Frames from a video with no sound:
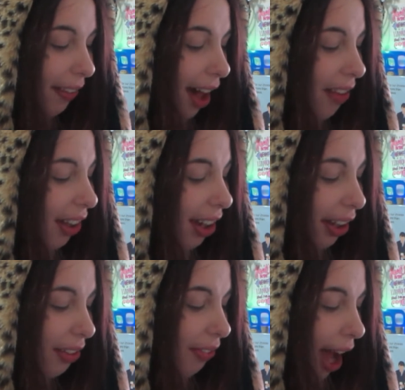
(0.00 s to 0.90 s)
the other
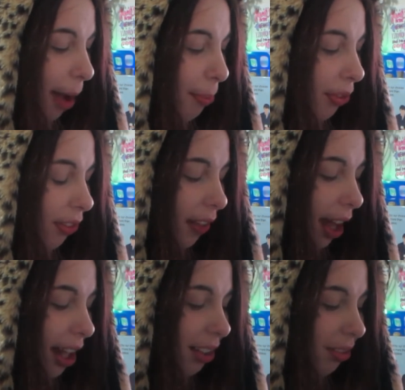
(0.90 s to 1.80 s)
kind of apps
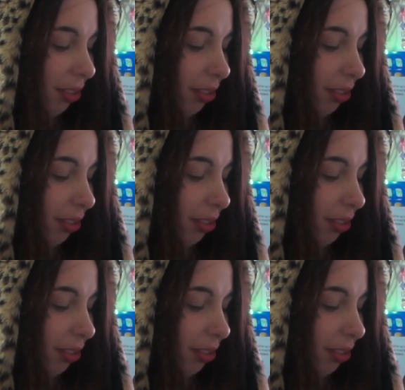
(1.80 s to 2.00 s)
that